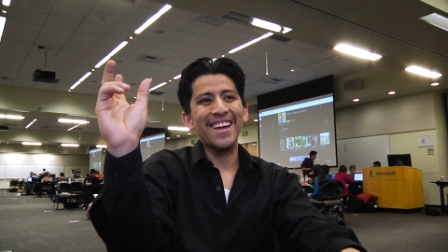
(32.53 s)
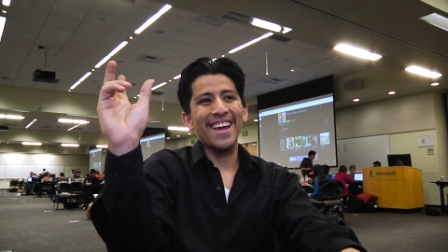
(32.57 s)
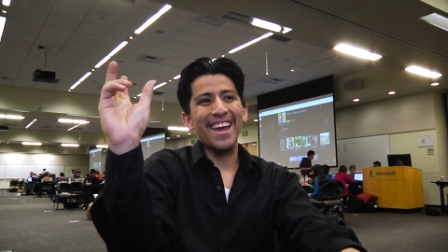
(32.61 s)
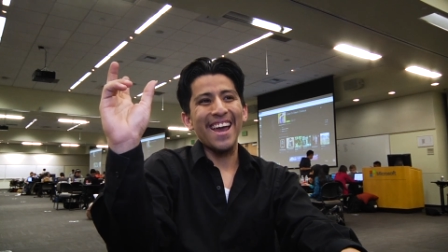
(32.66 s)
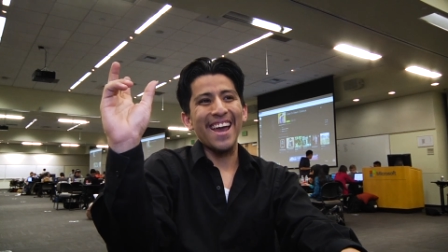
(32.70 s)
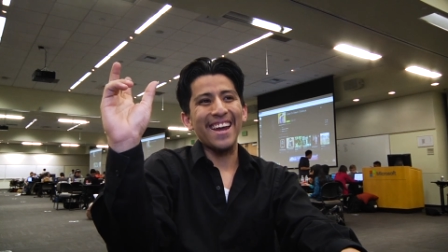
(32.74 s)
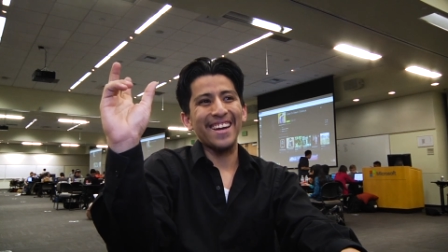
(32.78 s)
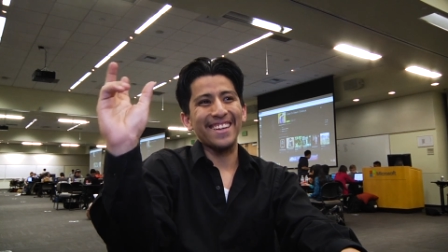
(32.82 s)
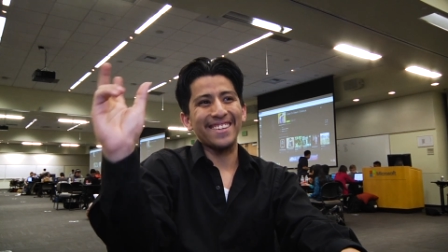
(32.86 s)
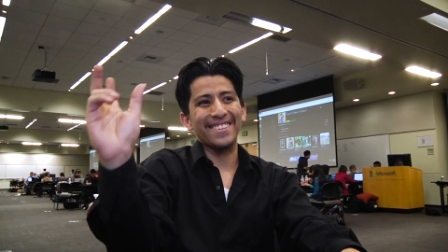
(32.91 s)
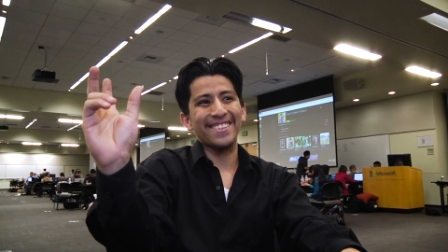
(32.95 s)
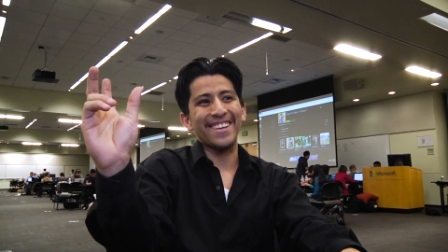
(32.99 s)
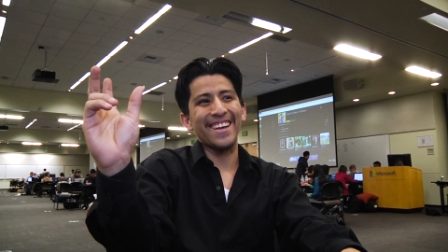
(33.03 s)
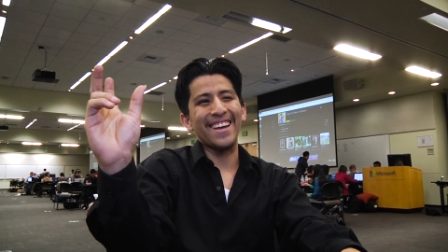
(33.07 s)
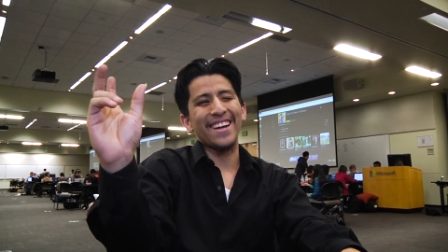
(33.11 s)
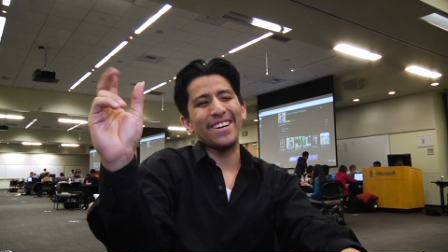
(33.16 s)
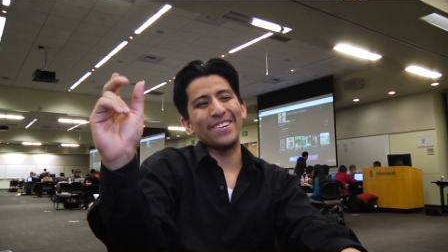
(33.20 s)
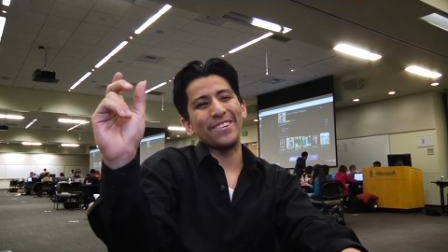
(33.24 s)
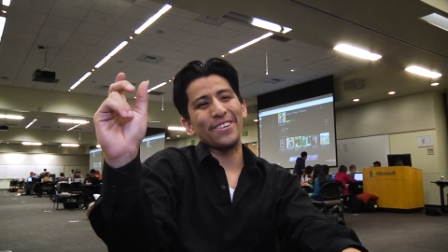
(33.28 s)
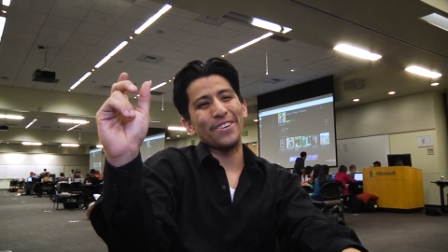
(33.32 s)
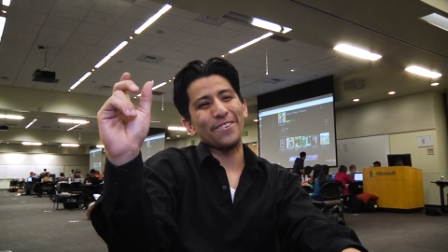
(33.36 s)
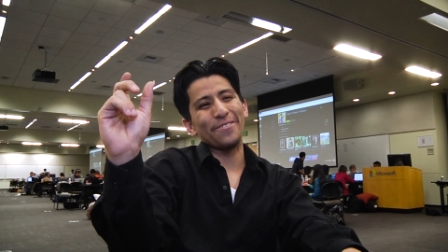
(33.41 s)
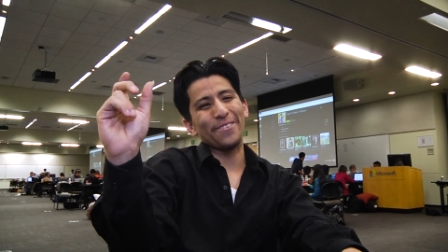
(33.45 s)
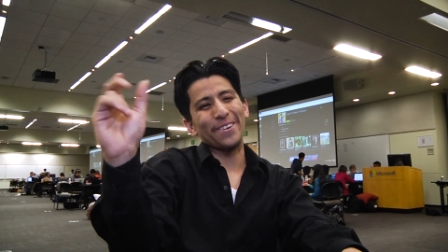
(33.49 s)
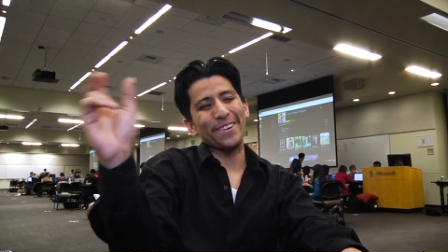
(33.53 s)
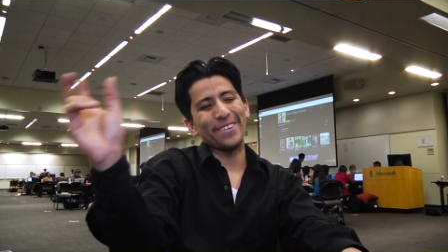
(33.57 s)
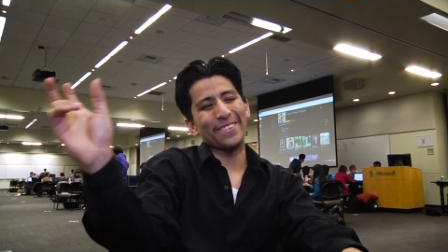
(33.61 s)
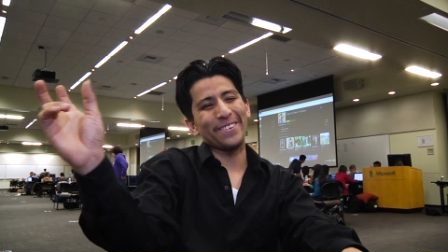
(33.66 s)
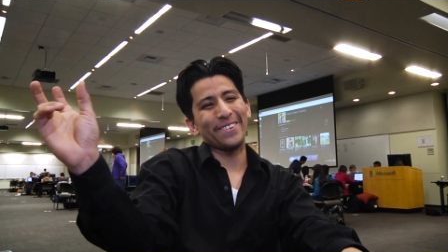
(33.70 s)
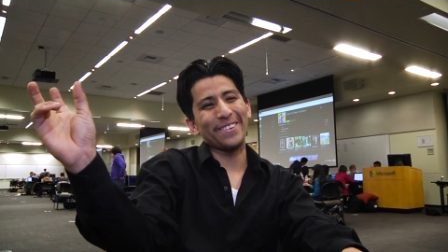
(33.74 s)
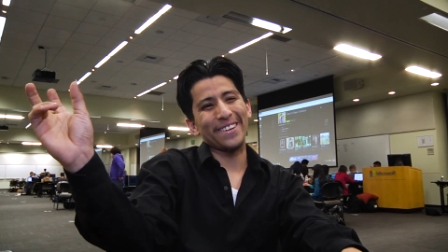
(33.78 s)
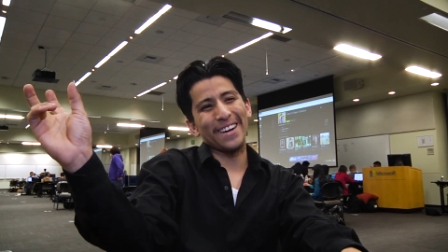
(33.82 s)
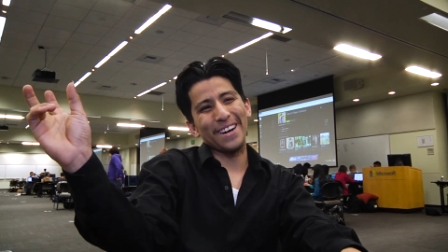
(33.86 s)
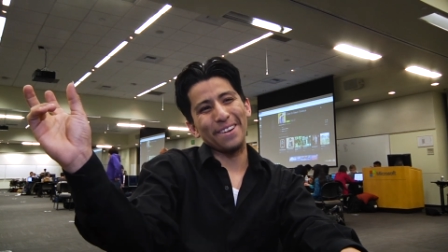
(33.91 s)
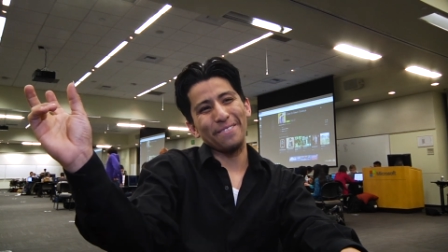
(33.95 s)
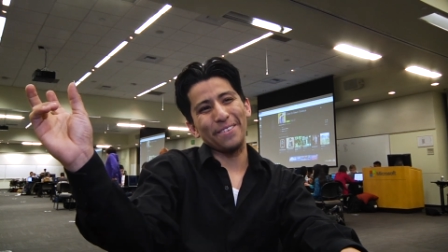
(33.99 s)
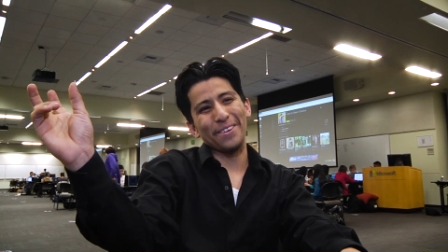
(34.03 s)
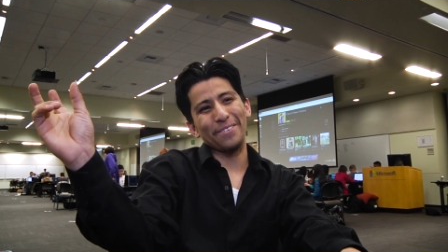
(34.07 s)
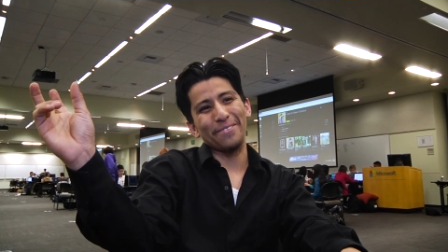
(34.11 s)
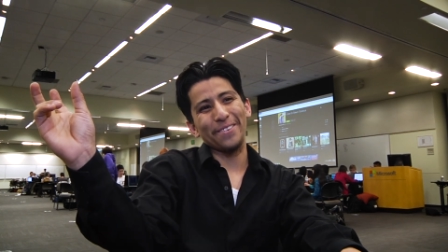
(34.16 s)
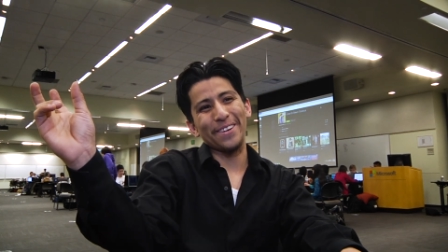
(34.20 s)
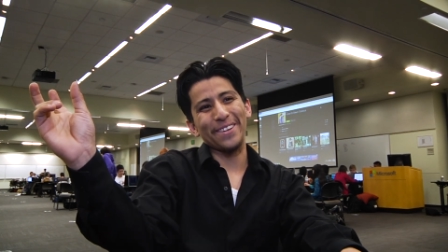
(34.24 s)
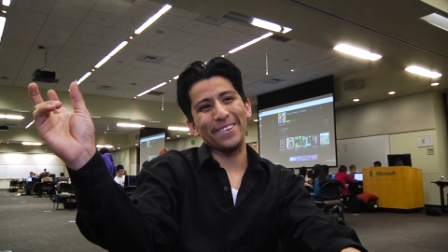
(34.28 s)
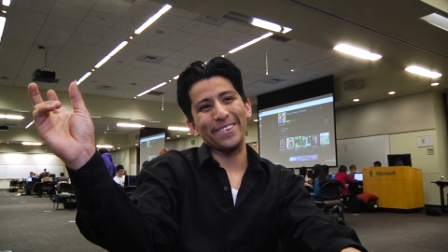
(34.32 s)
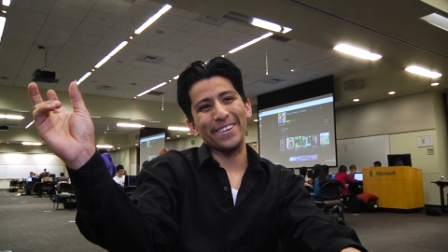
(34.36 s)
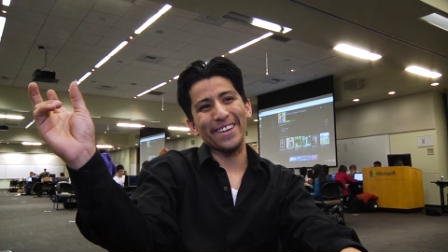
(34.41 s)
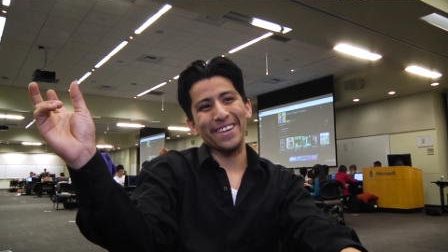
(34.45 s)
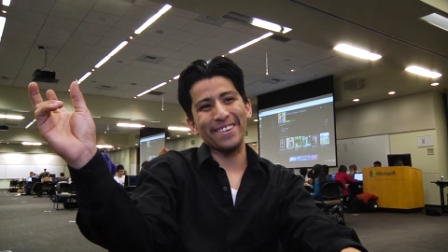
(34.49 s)
and it said, "Do you want to learn how to make
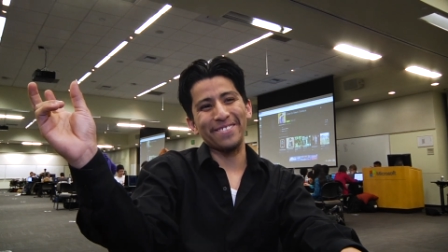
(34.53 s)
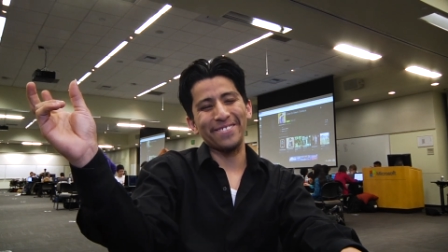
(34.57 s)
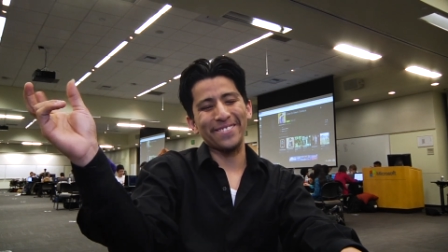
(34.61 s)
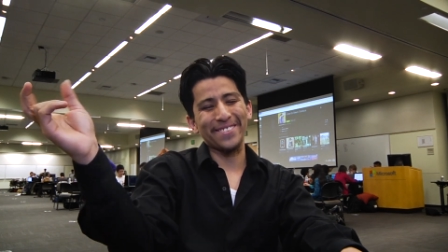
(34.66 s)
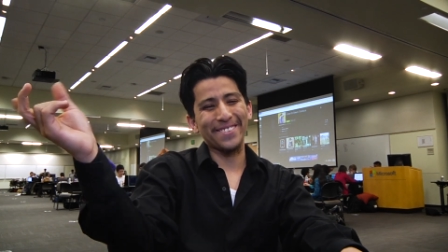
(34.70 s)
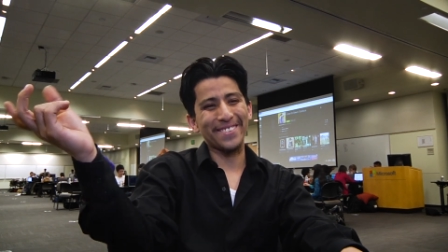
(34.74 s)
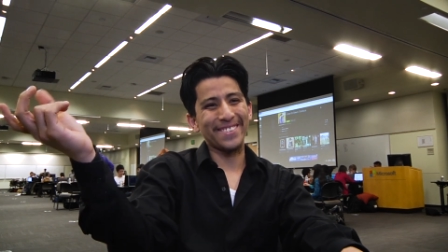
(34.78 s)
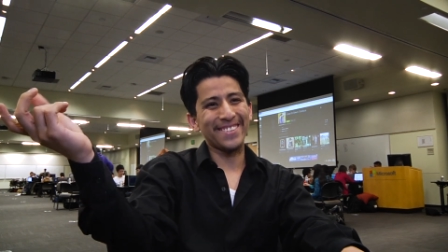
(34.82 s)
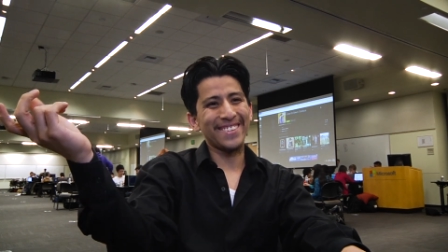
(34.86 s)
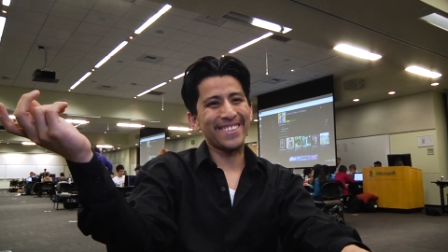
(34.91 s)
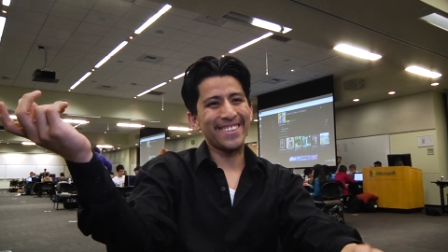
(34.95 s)
video games?"